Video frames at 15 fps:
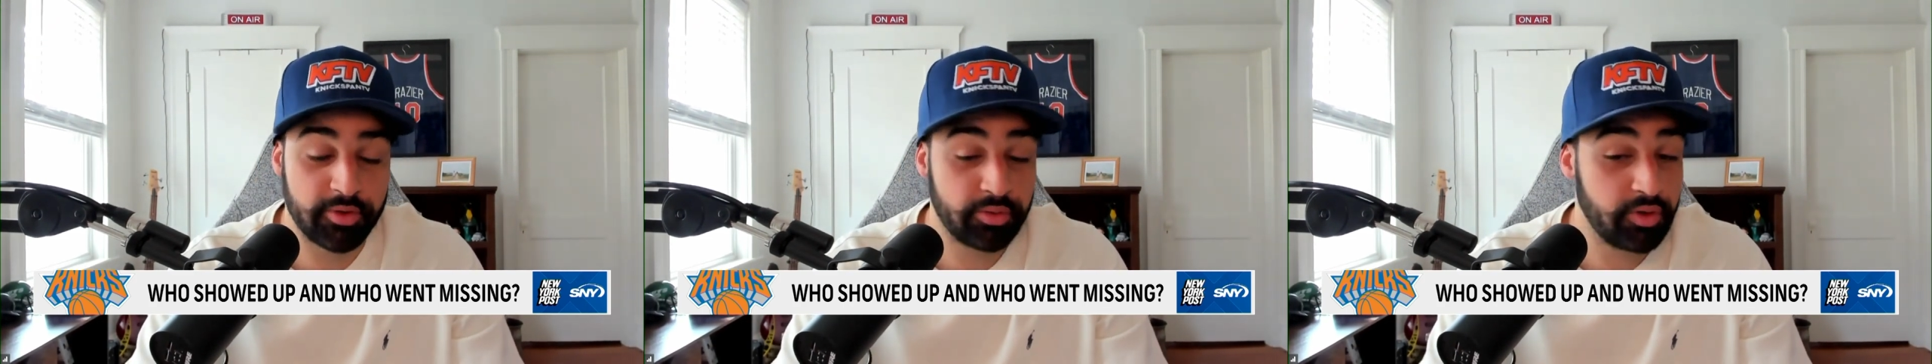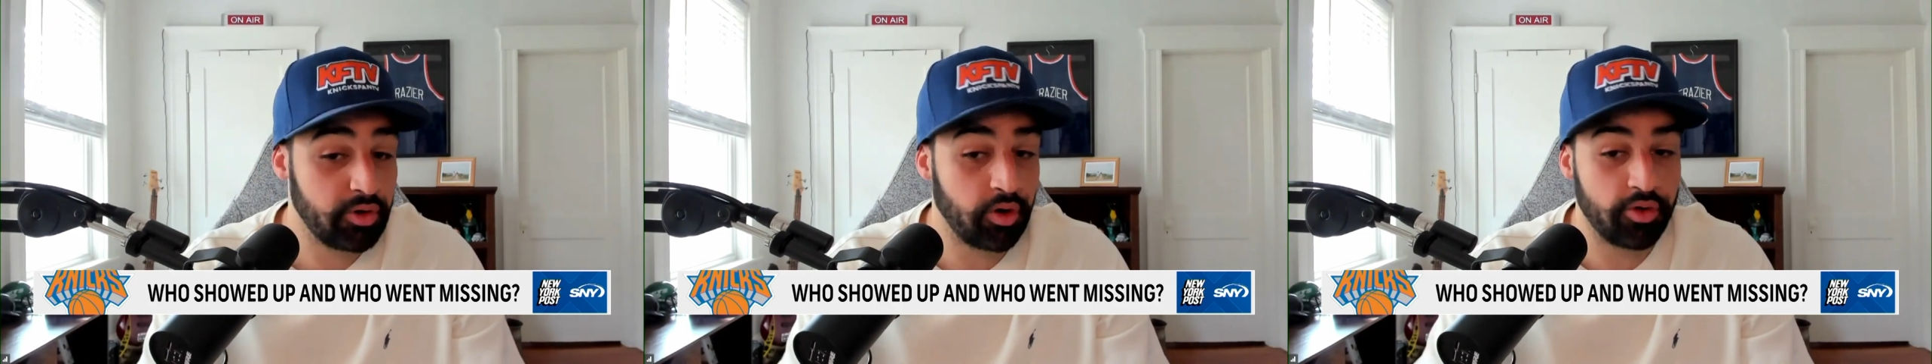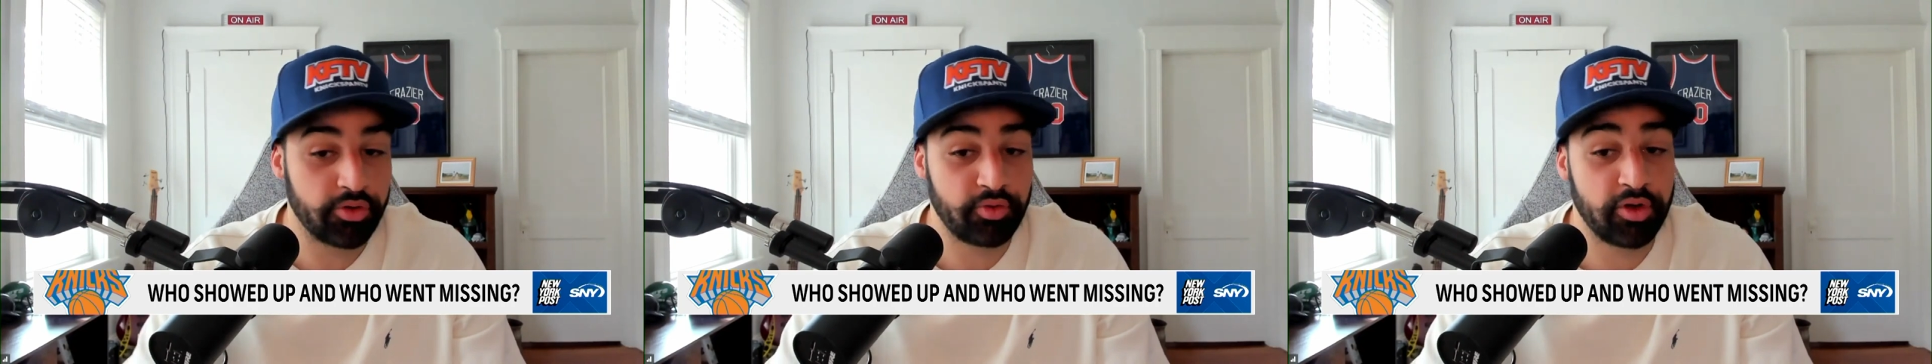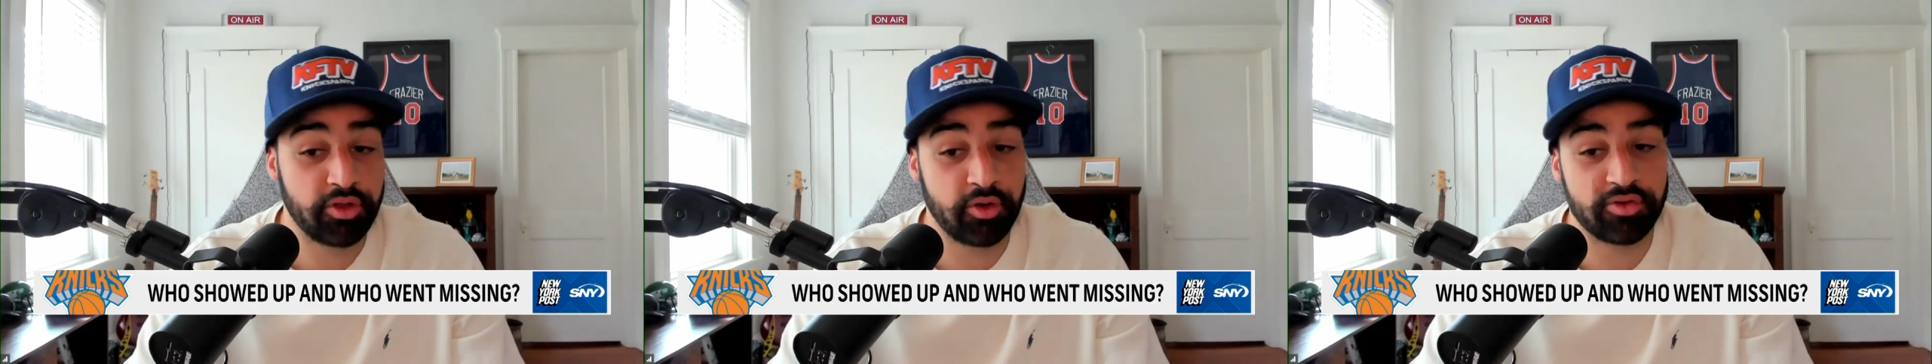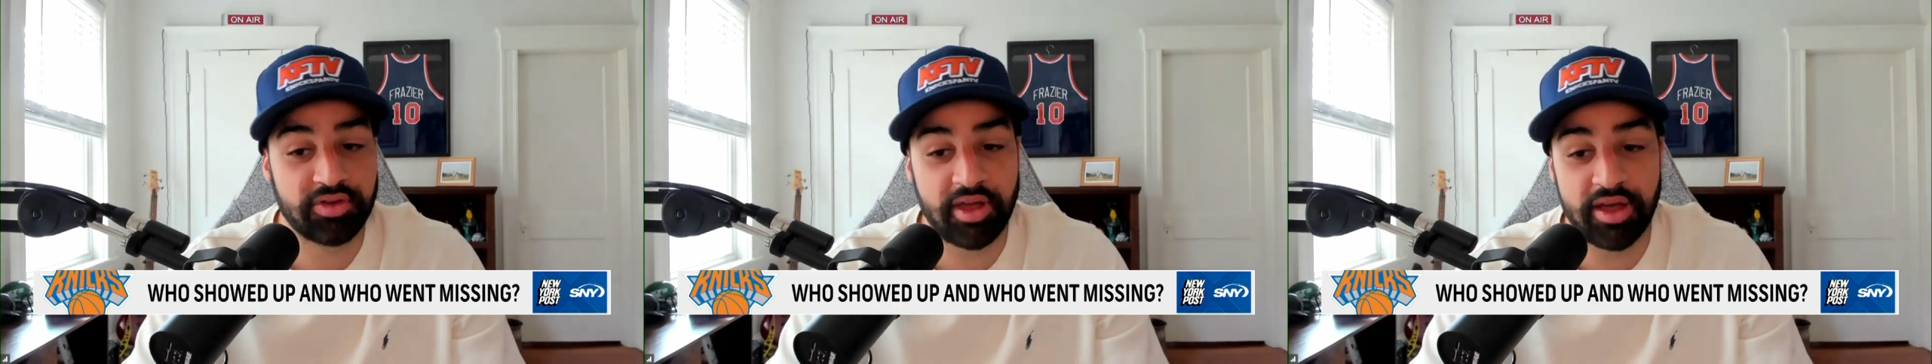between all three
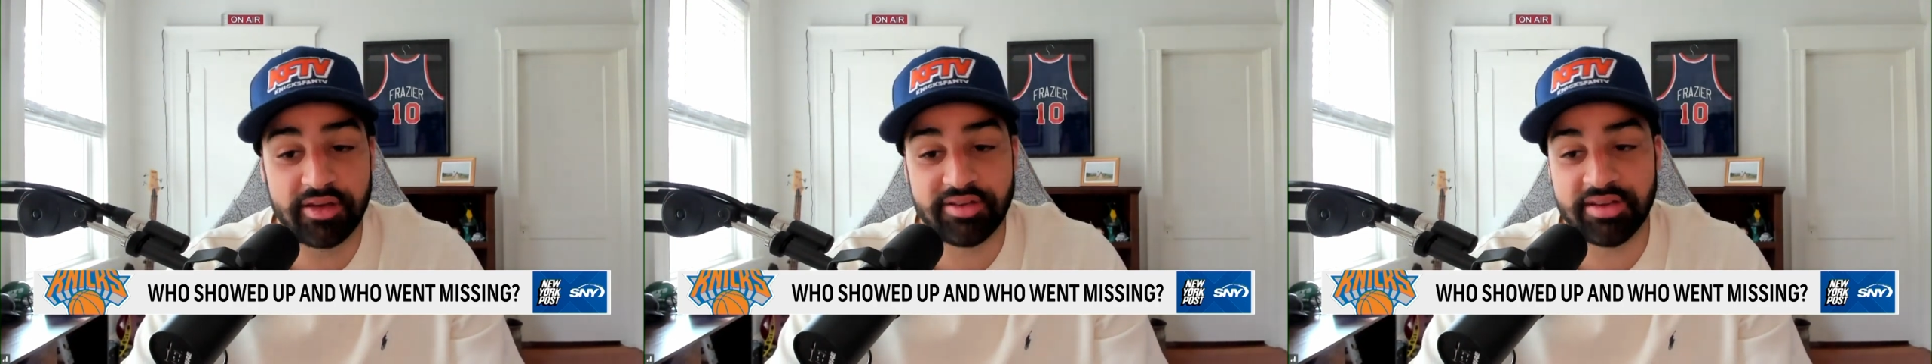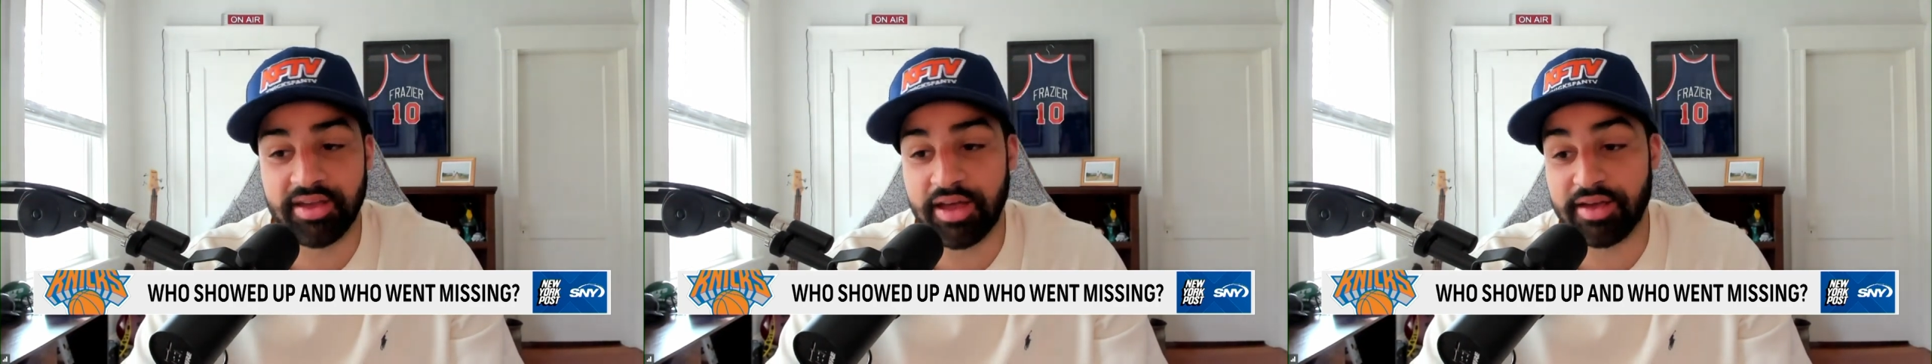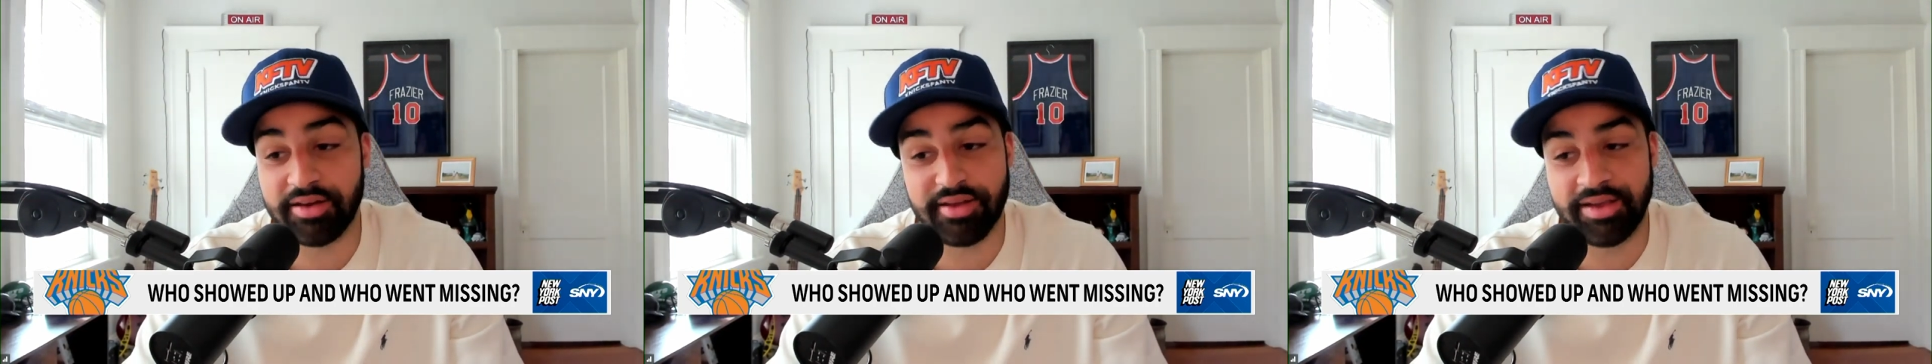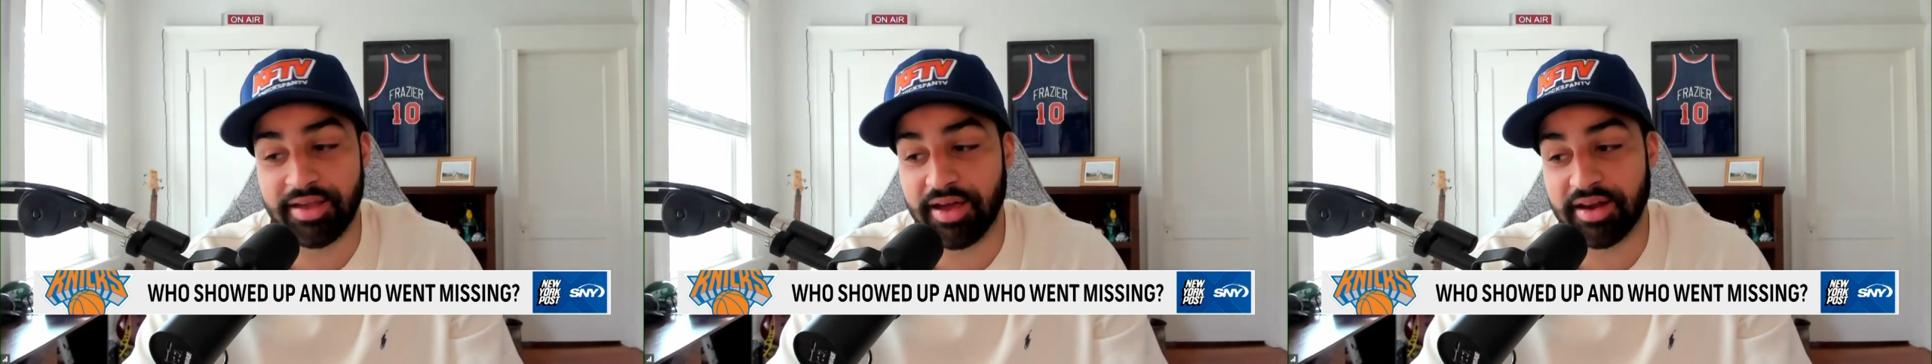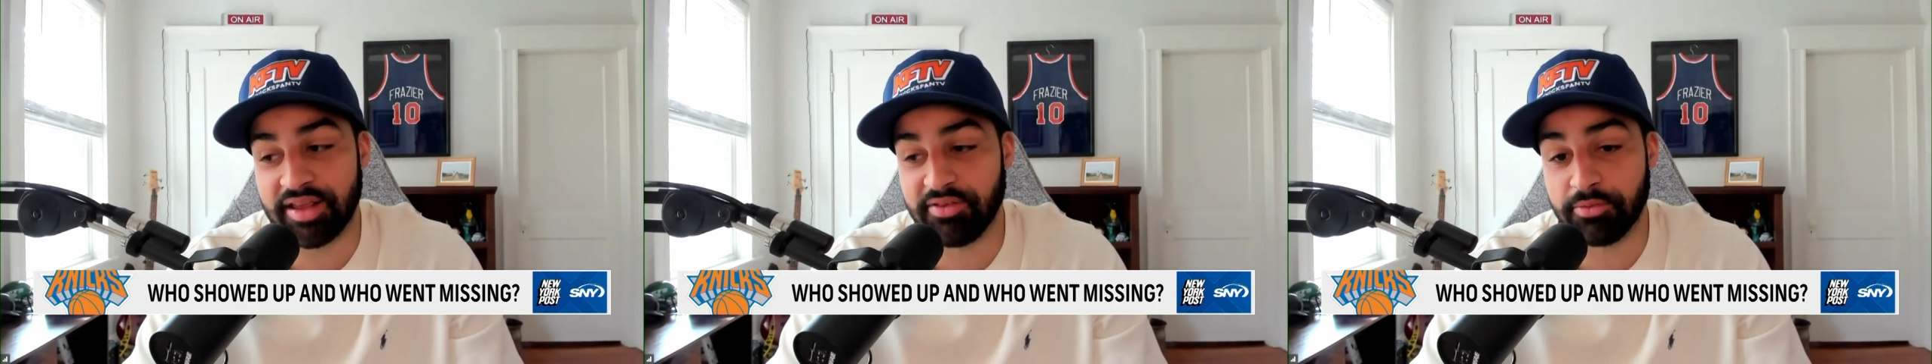of those guys, you got you
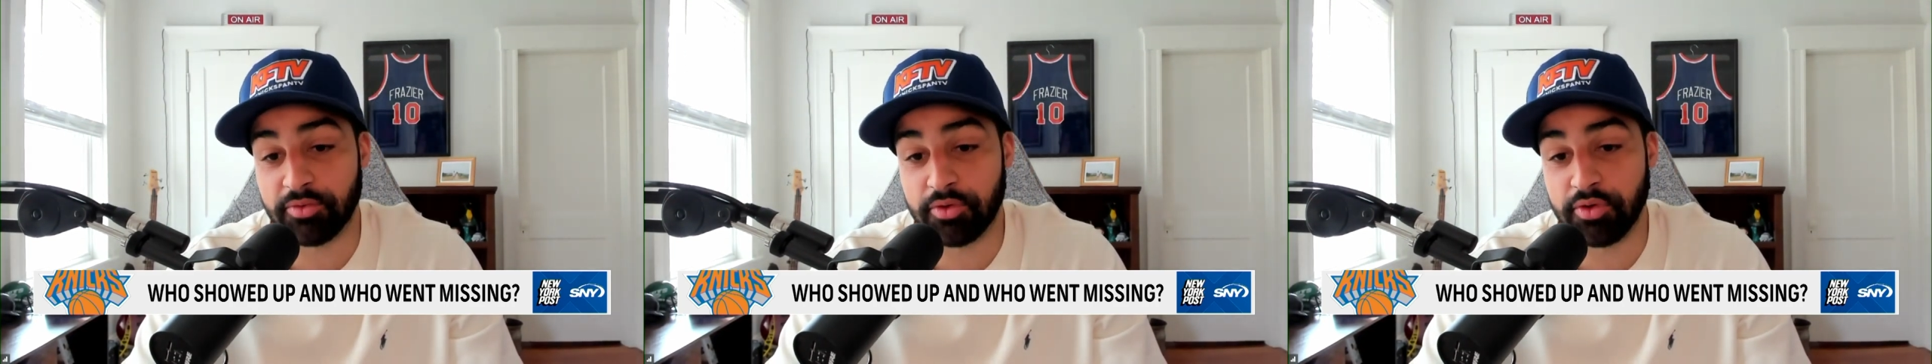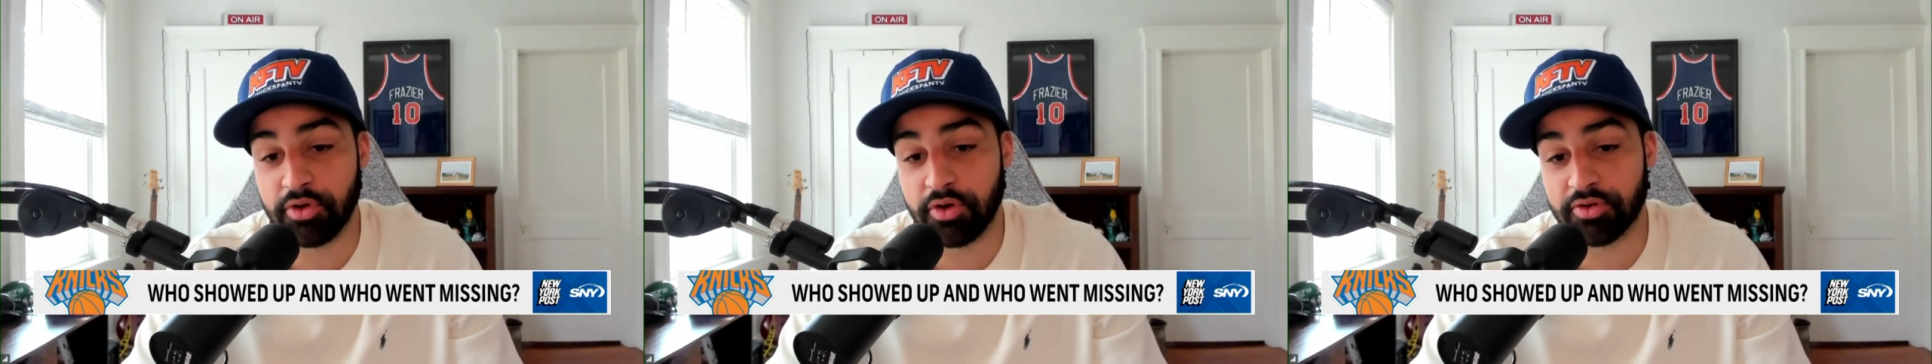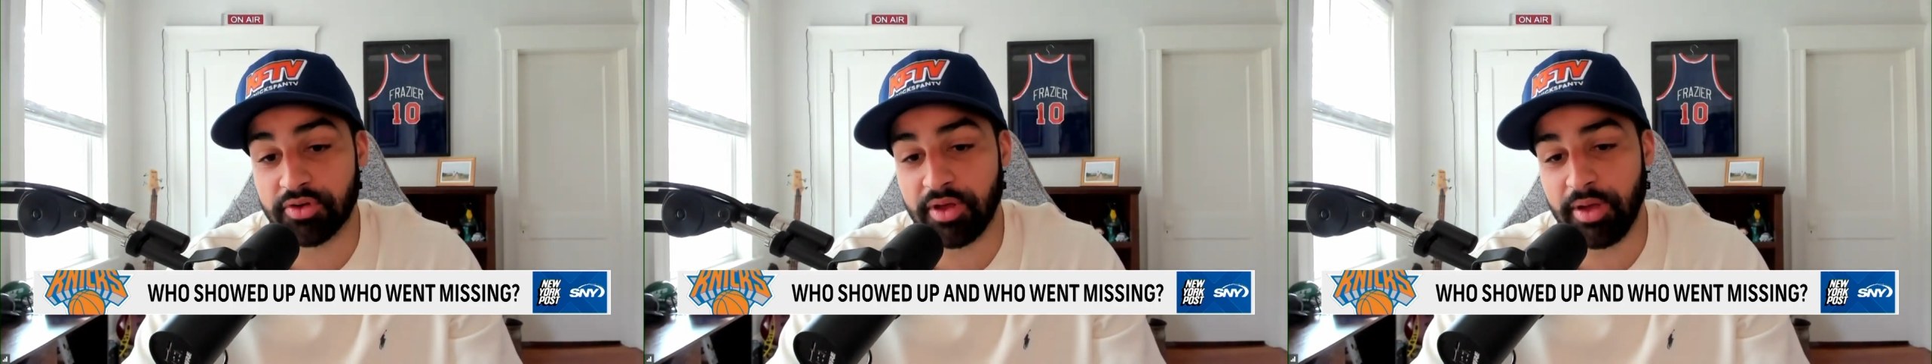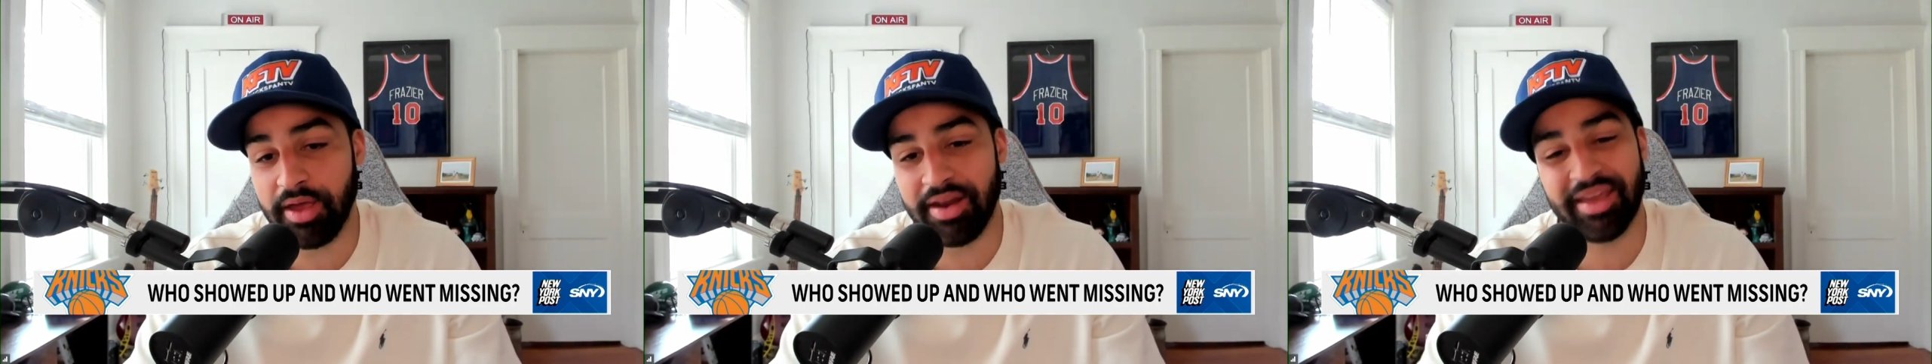got to give him kudos.